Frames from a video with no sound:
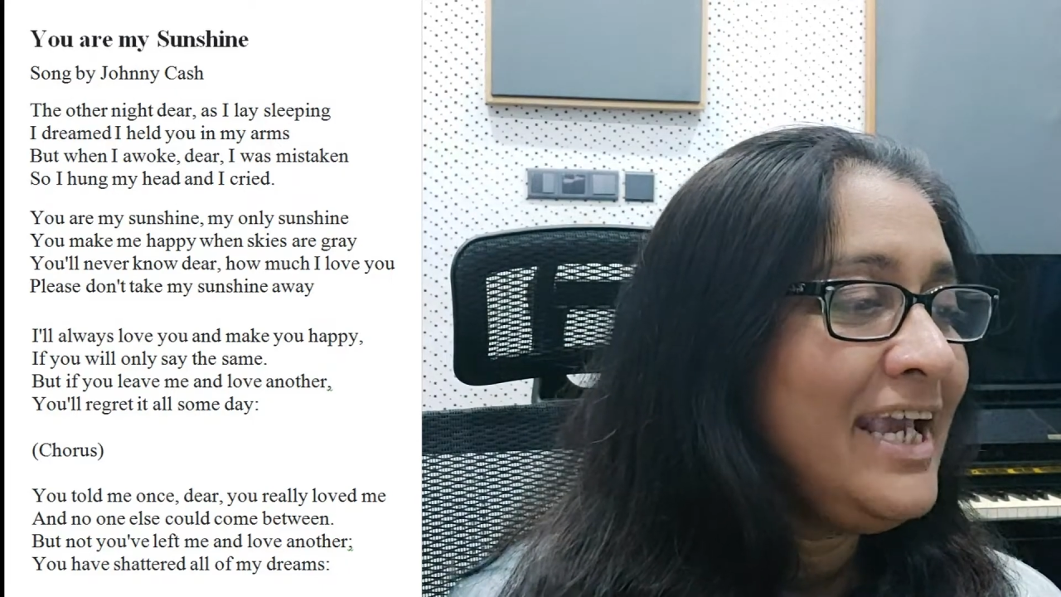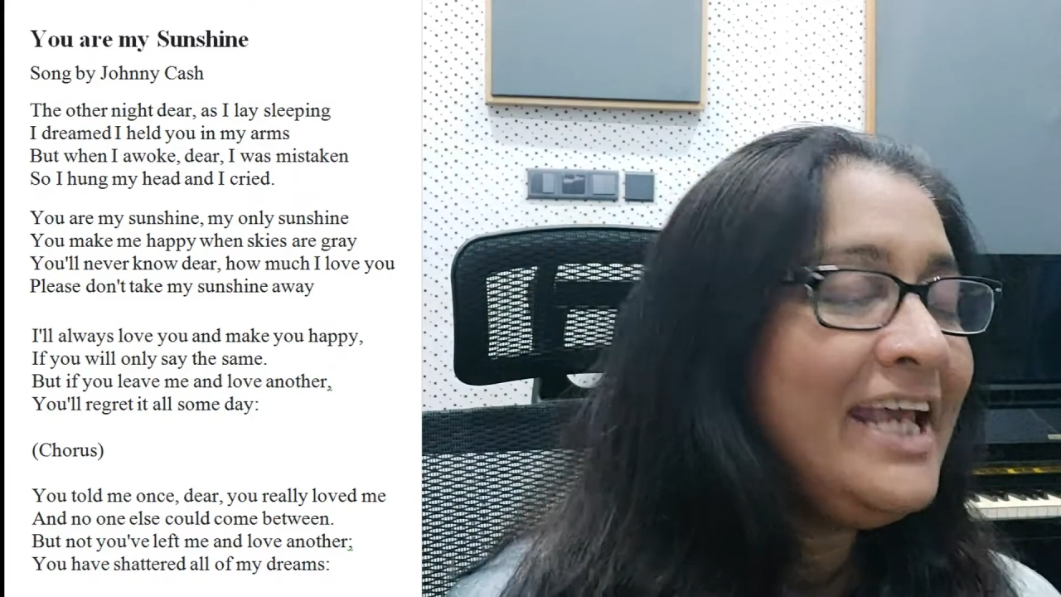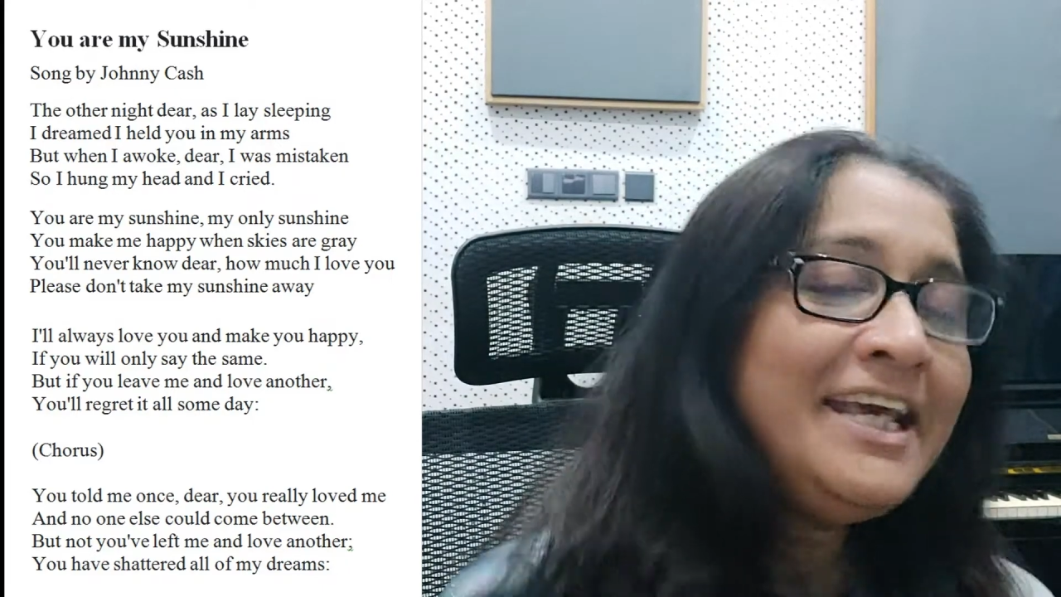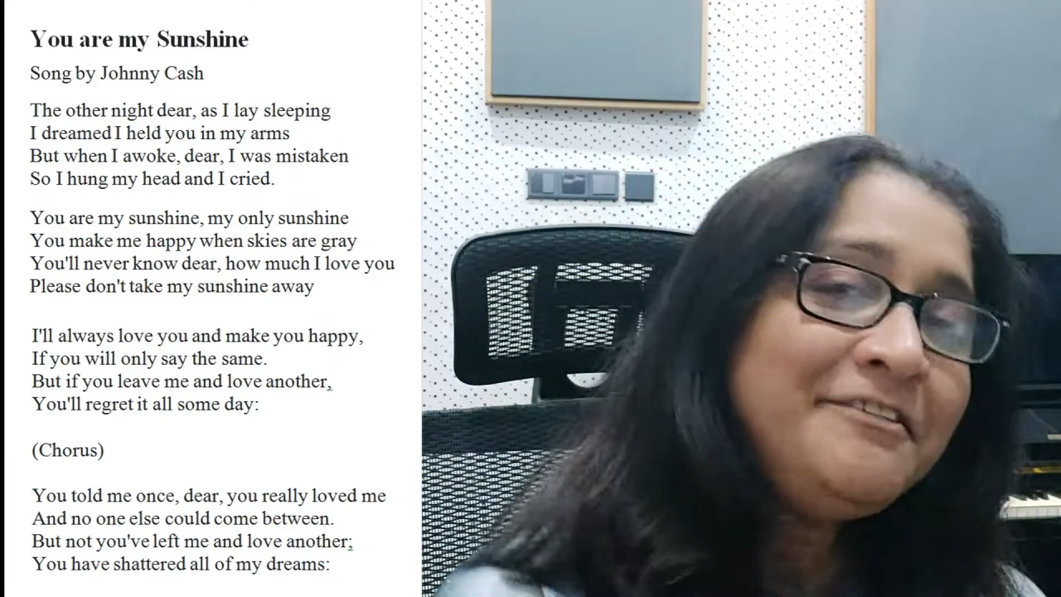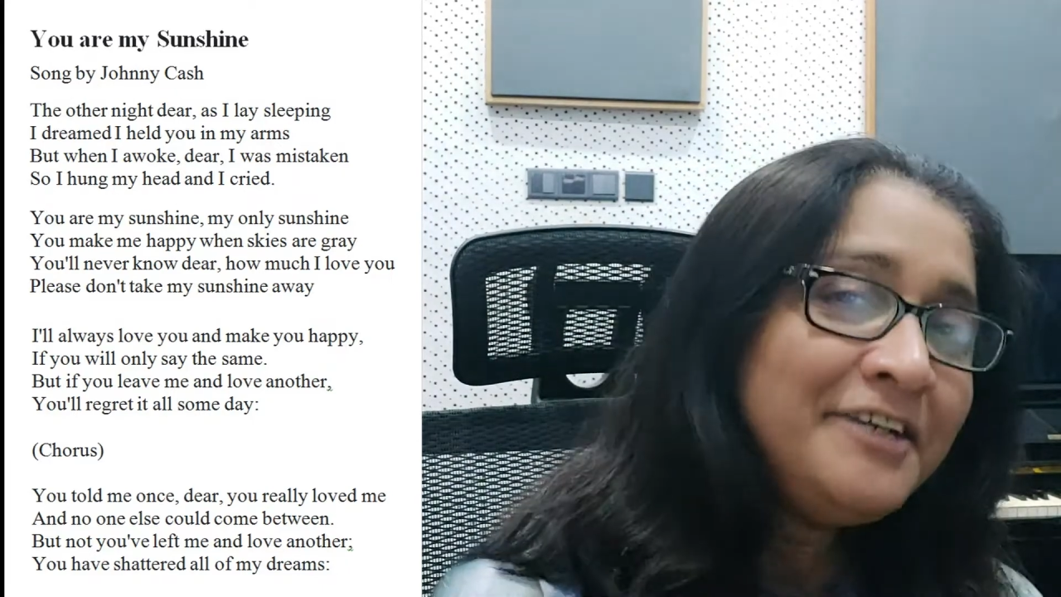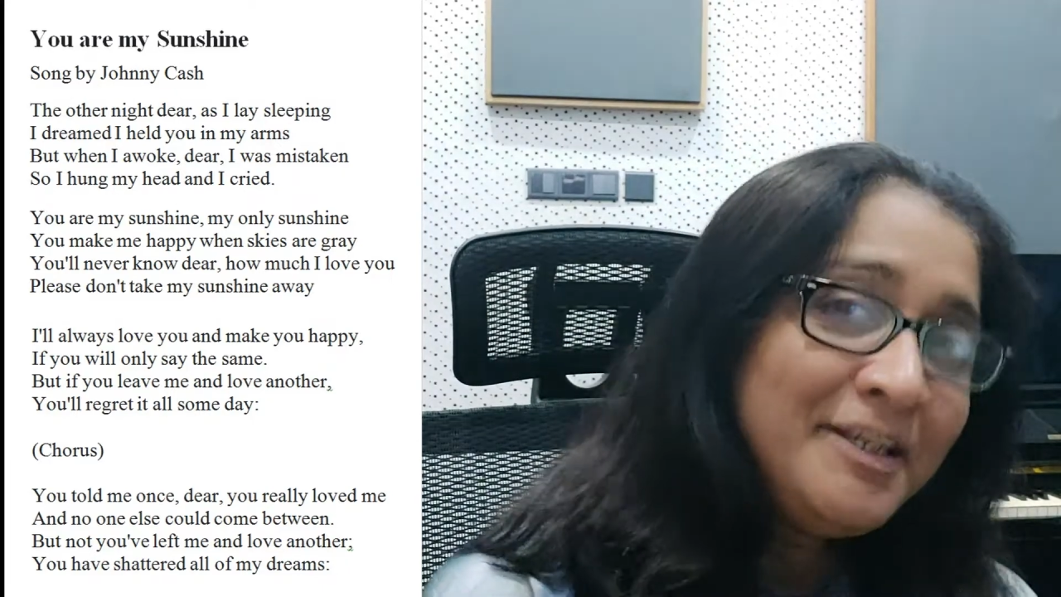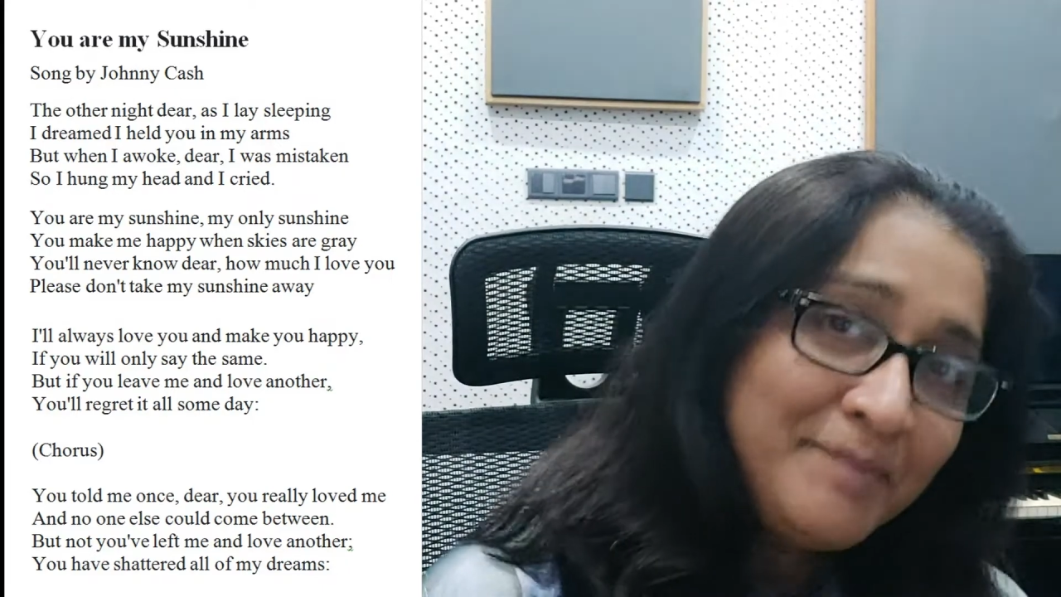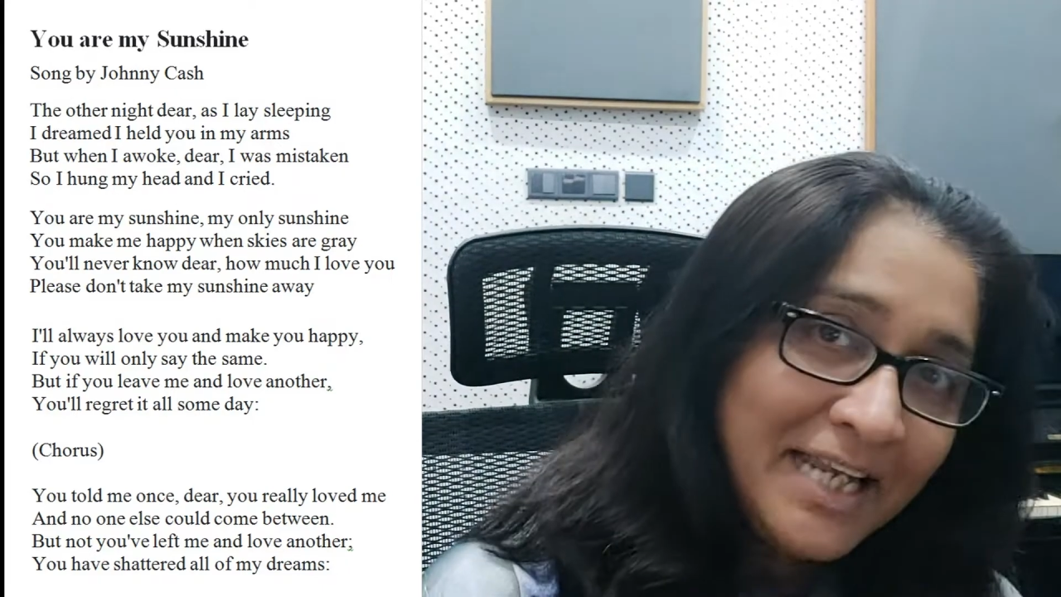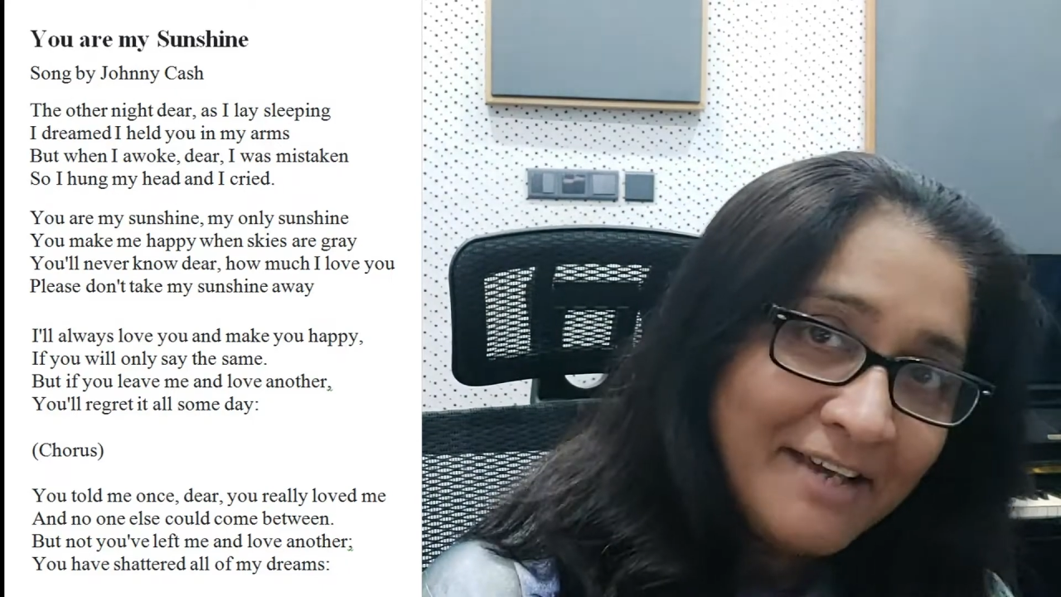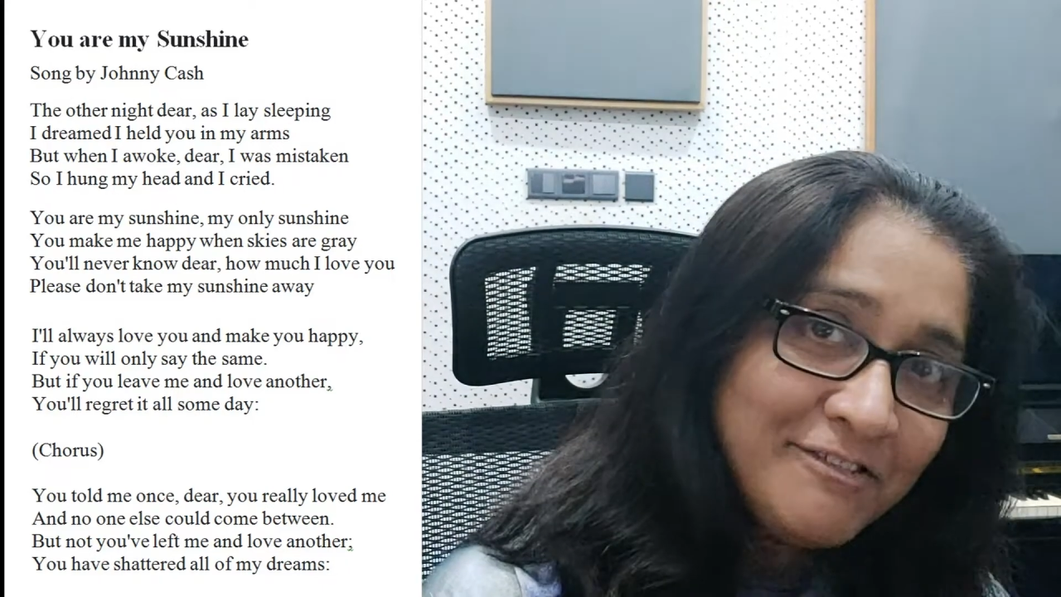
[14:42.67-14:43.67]
And I dreamed
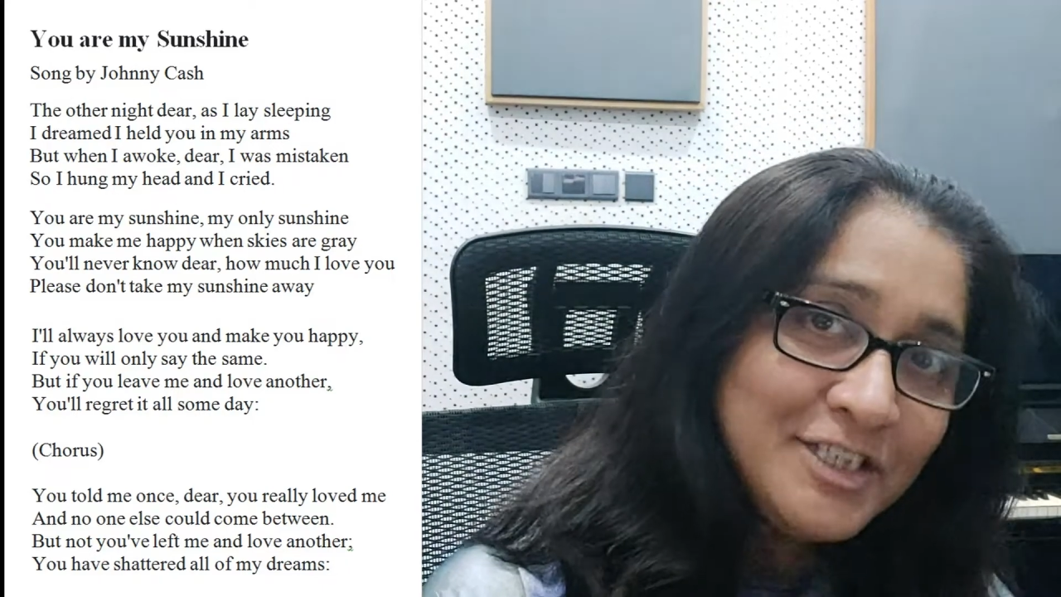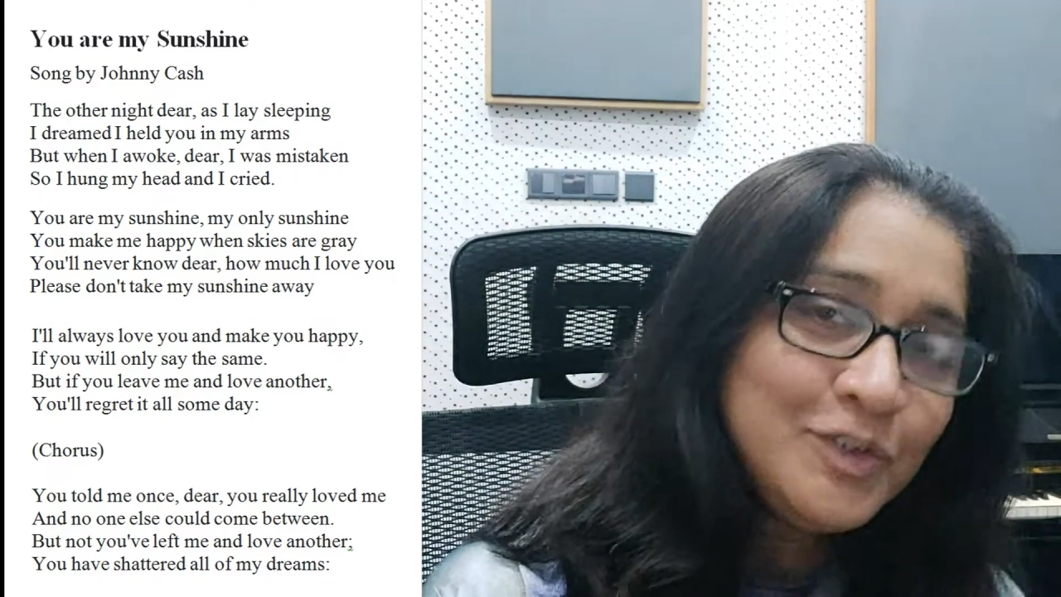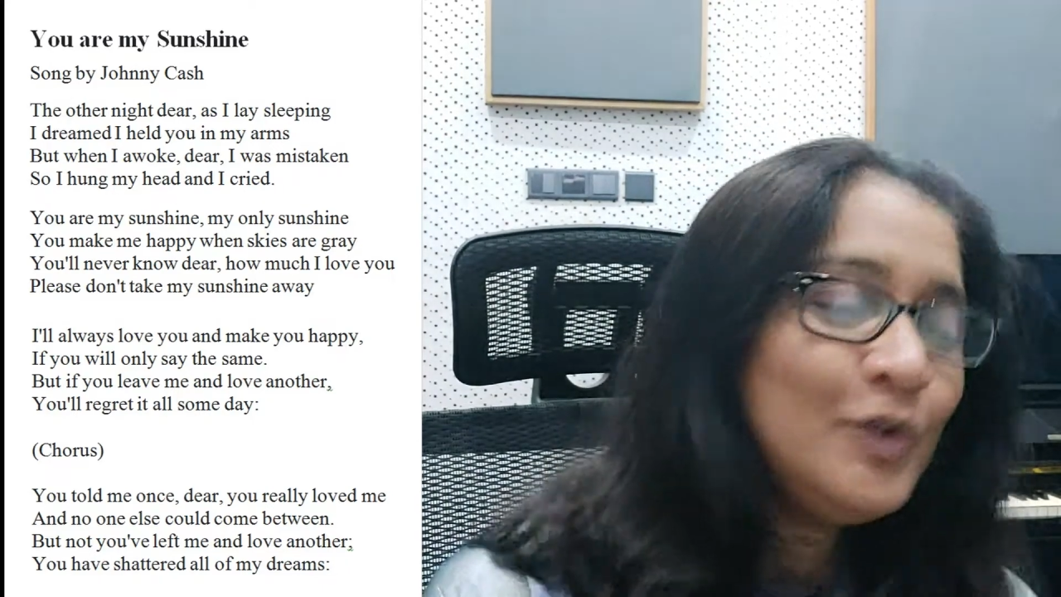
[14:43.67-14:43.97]
that I was